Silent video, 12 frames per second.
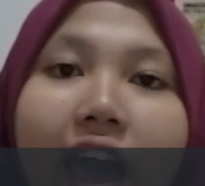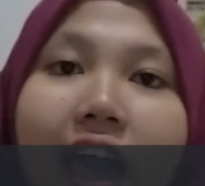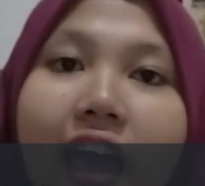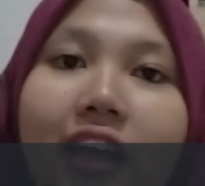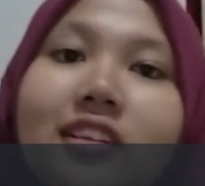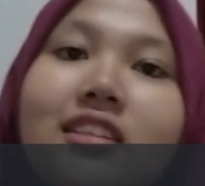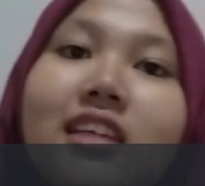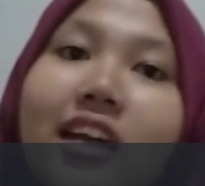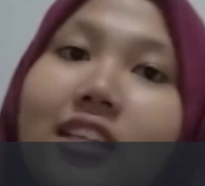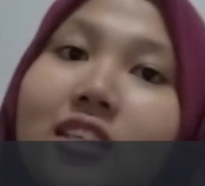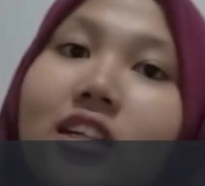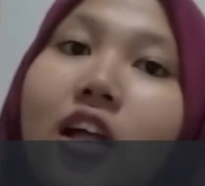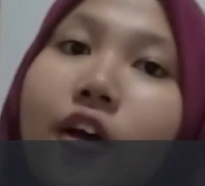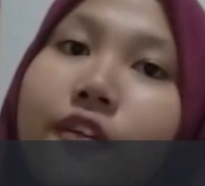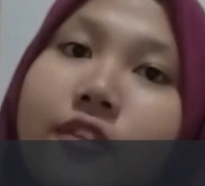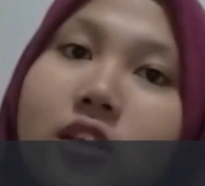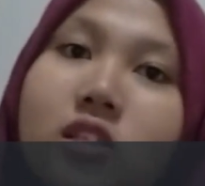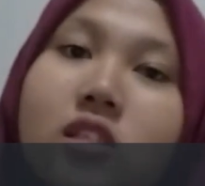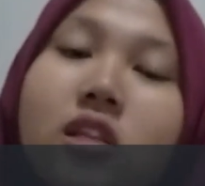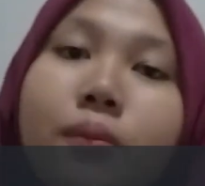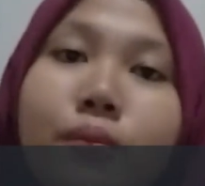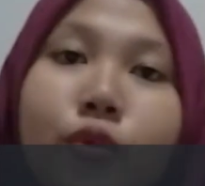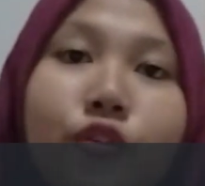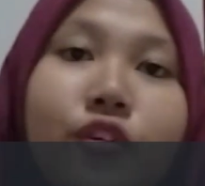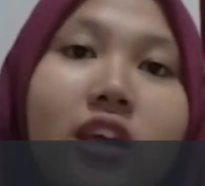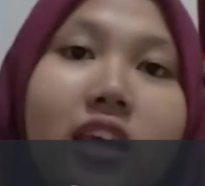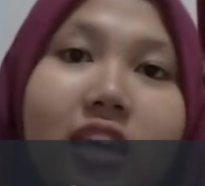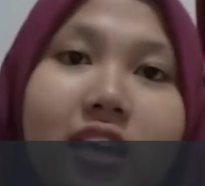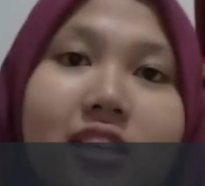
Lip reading: And the title of this movie